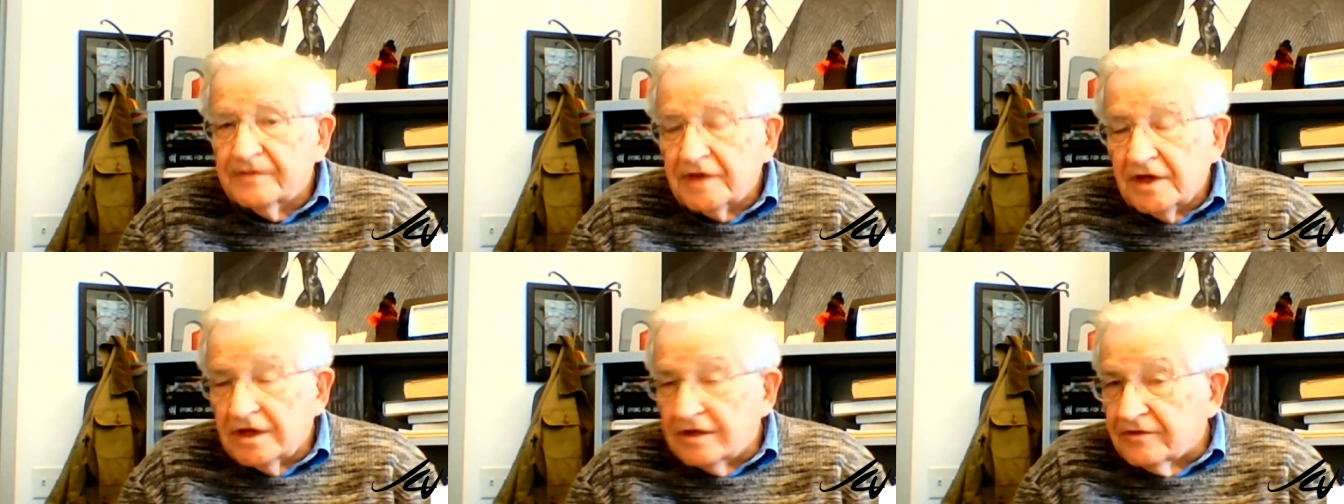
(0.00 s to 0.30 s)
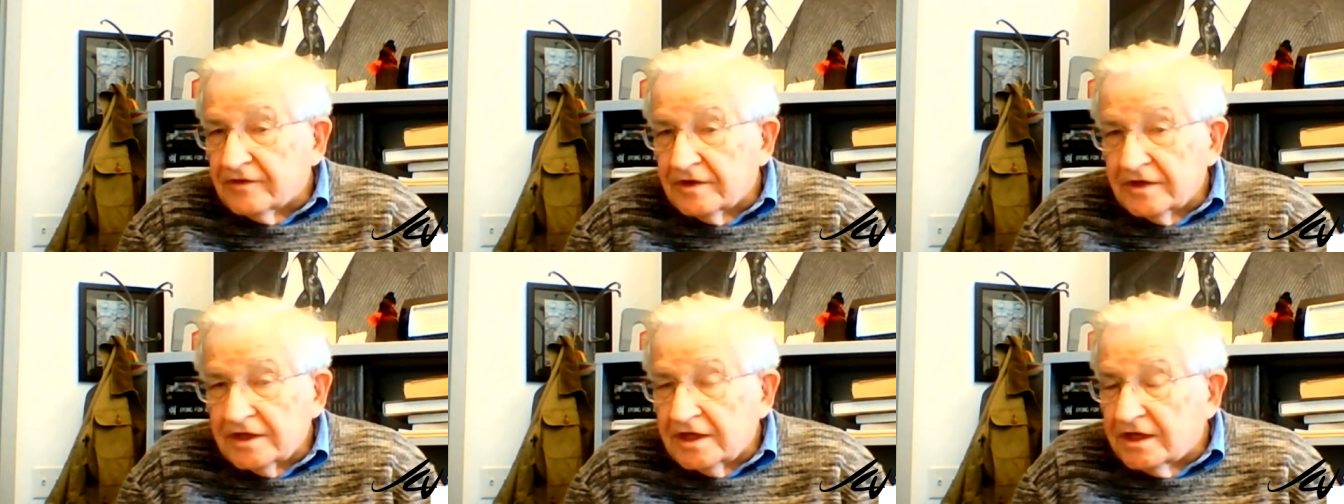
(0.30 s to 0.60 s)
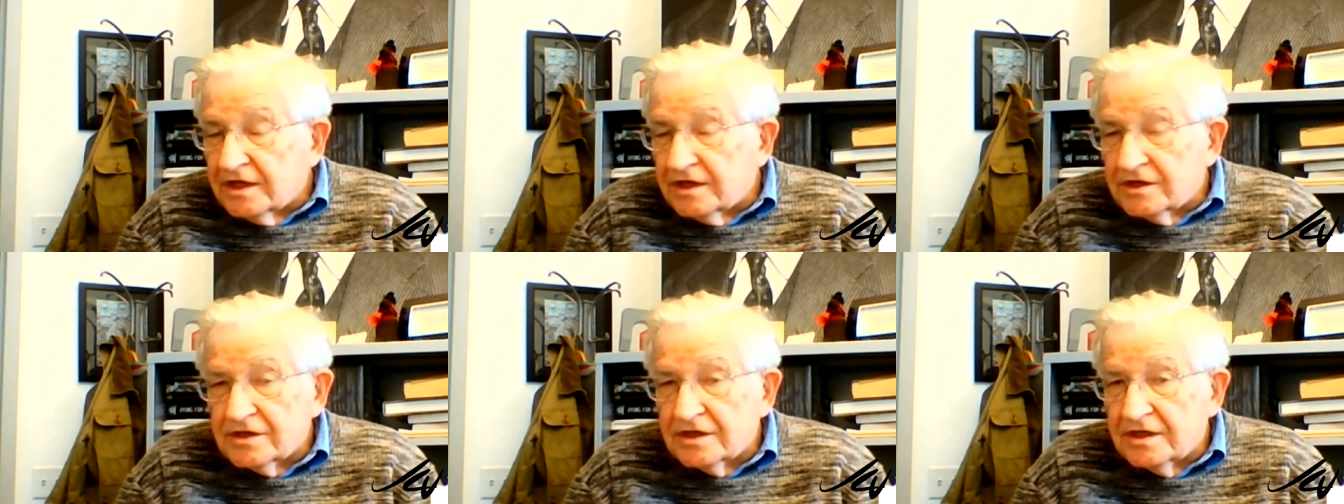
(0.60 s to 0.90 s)

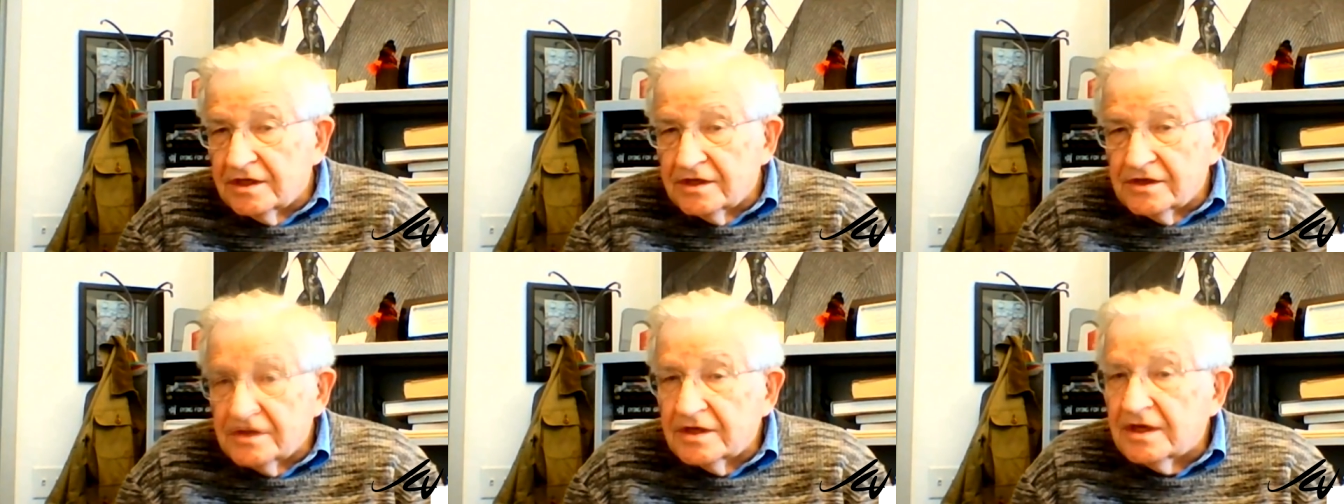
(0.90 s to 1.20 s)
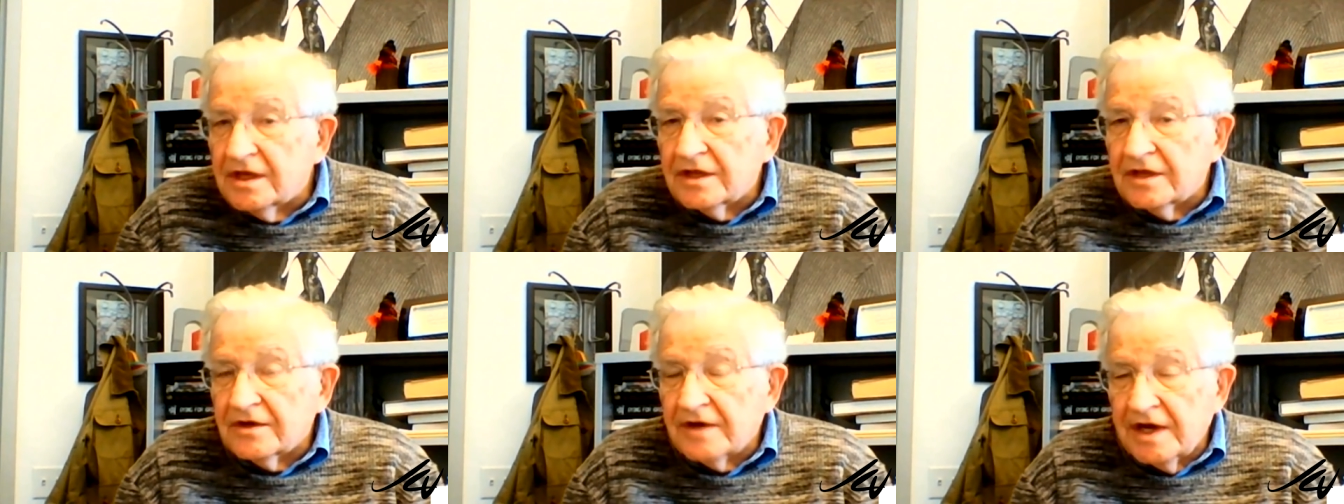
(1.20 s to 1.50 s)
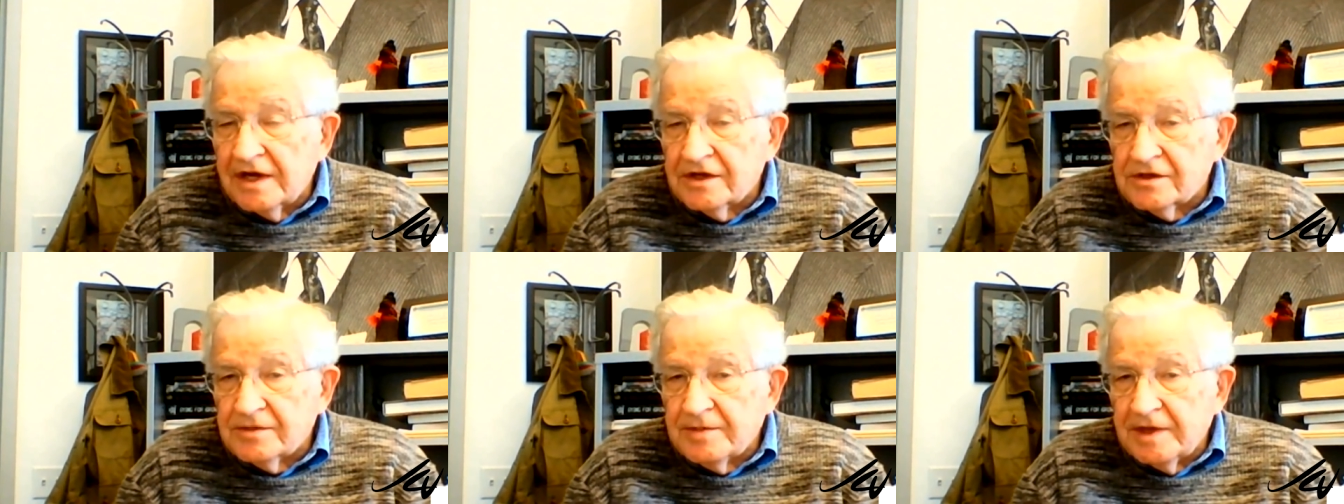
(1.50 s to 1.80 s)
confrontation is another
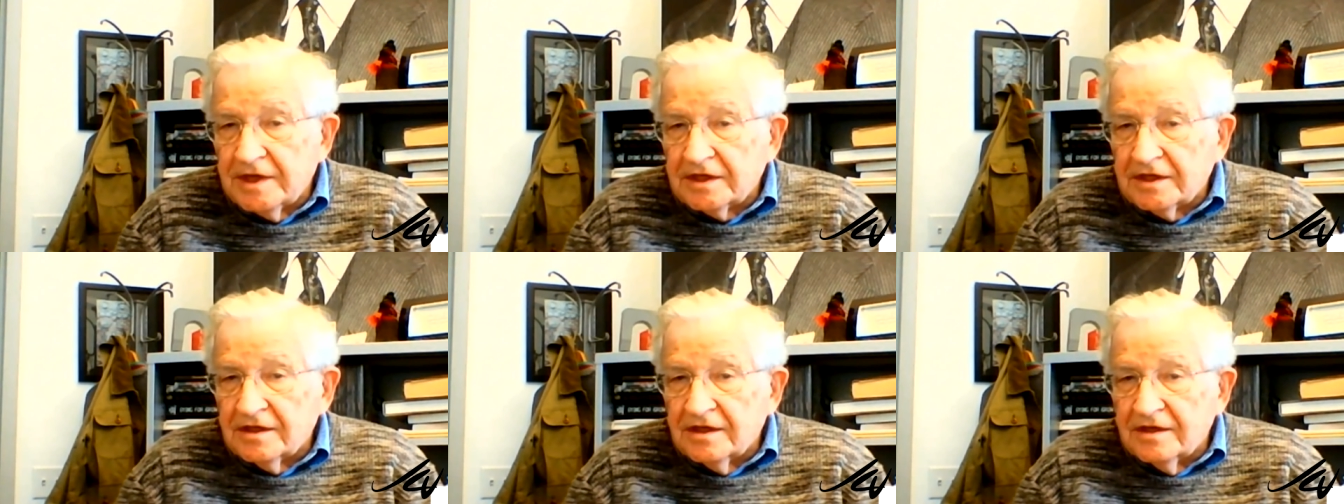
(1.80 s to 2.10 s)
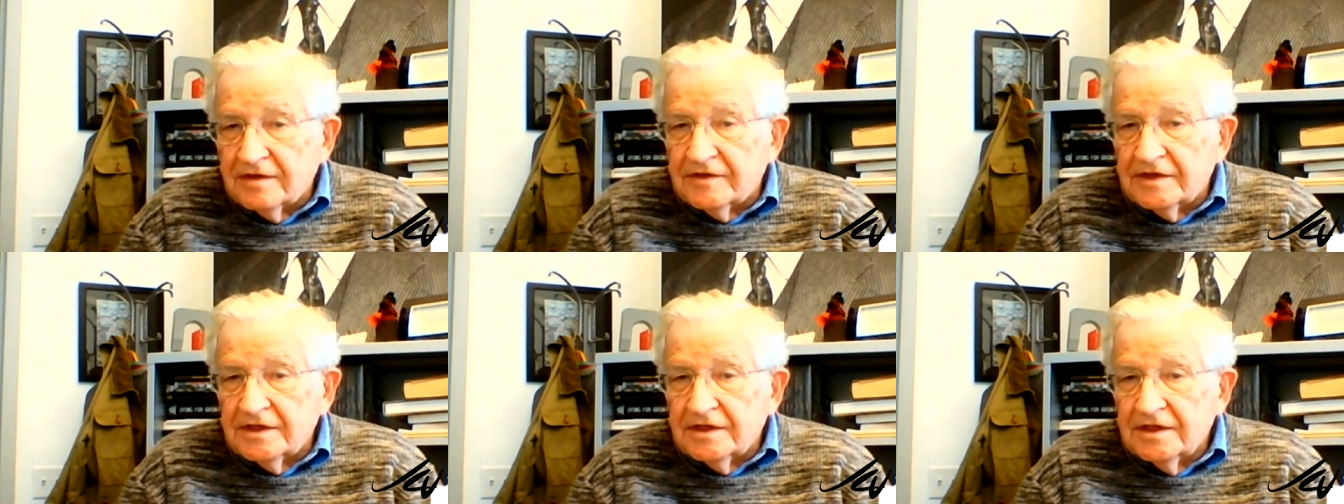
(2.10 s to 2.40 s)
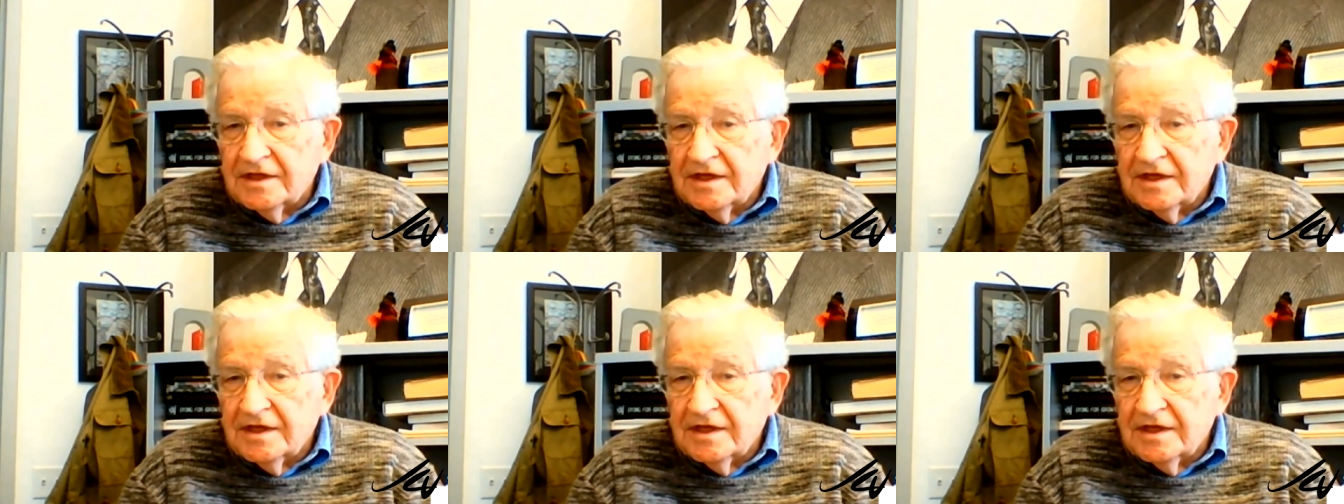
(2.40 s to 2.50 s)
aspect of it.